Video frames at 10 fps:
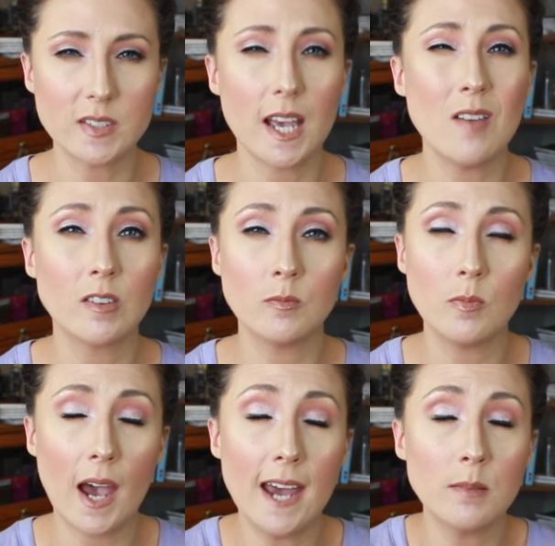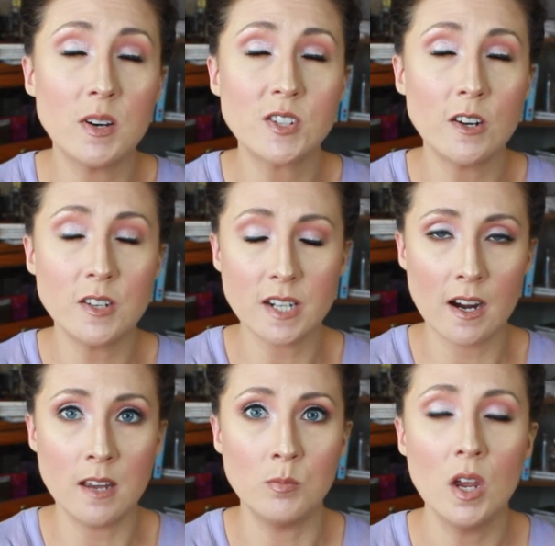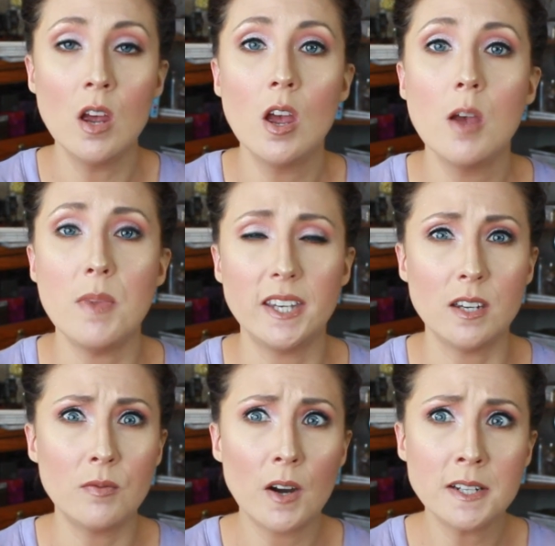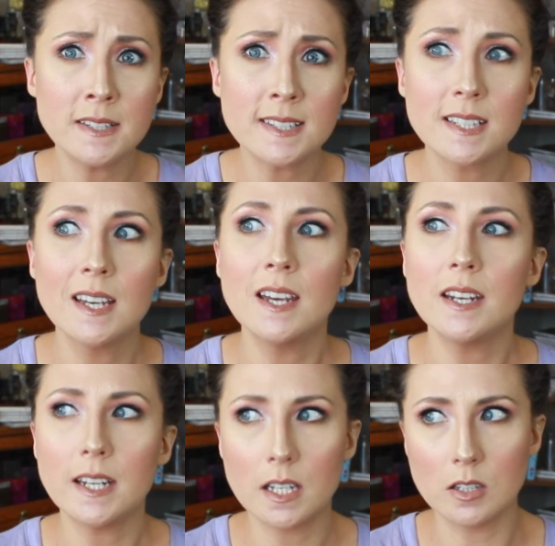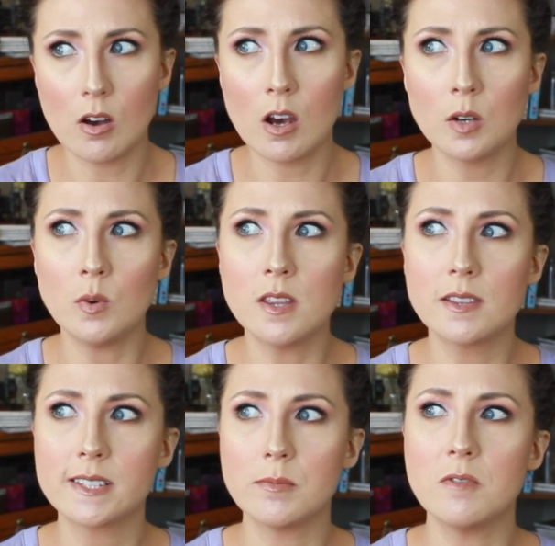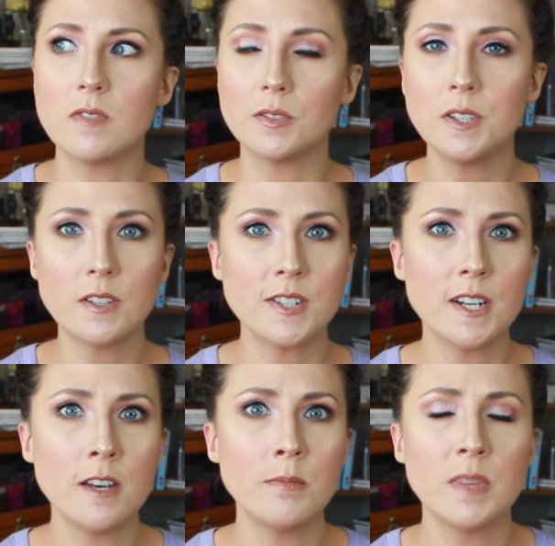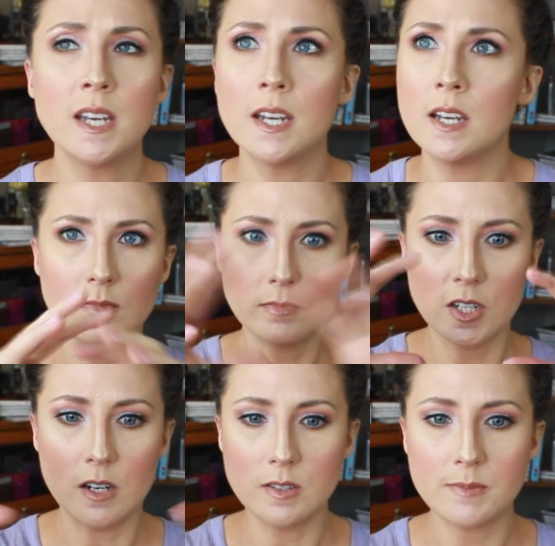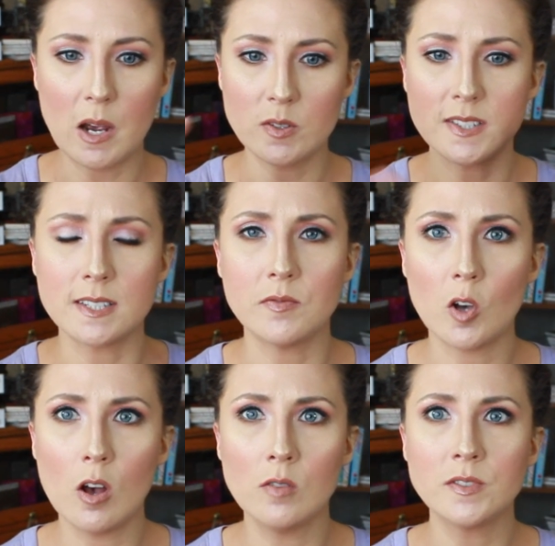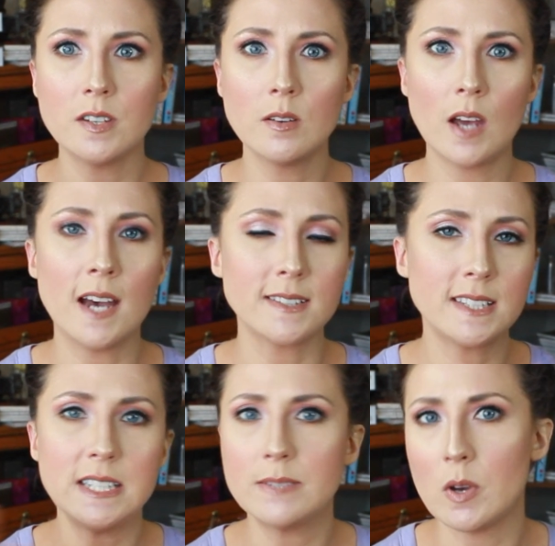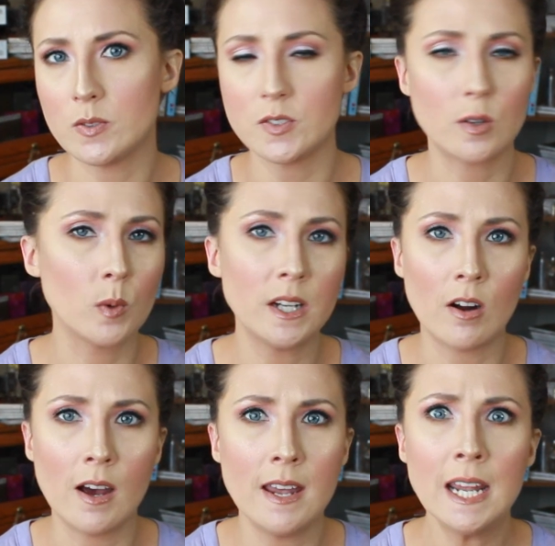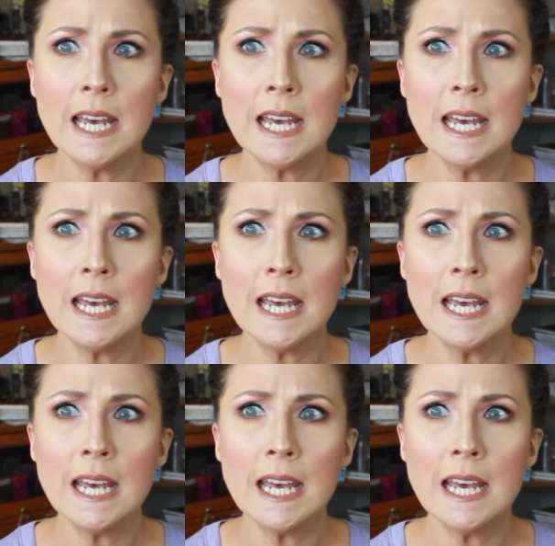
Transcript: I had a much harder time making friends, getting along with some of the leadership, you know, spouses involved as key spouses or whatnot.